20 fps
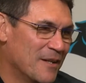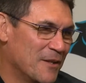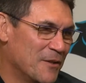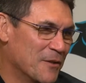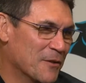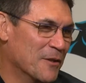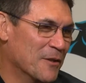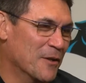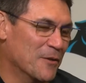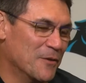
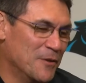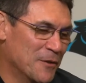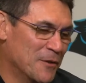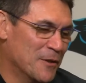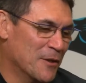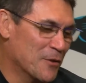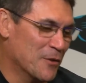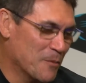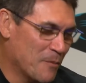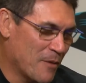you'll know. You'll
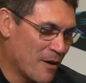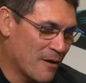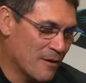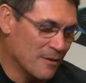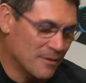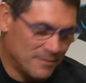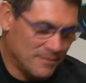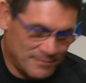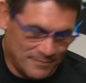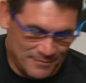know
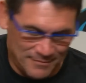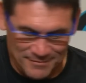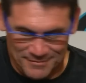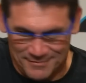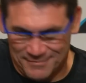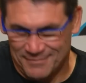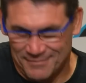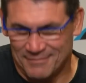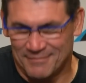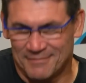tomorrow
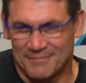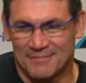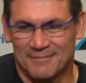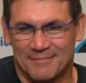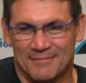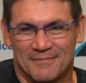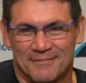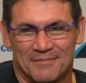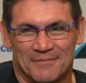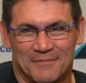
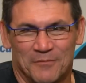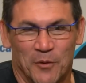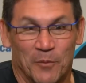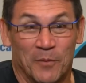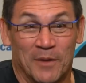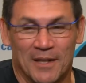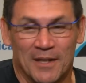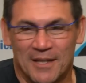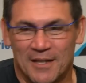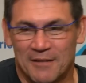when
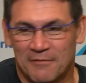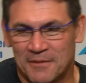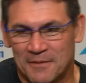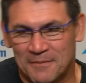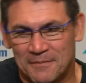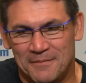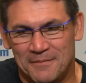we leave.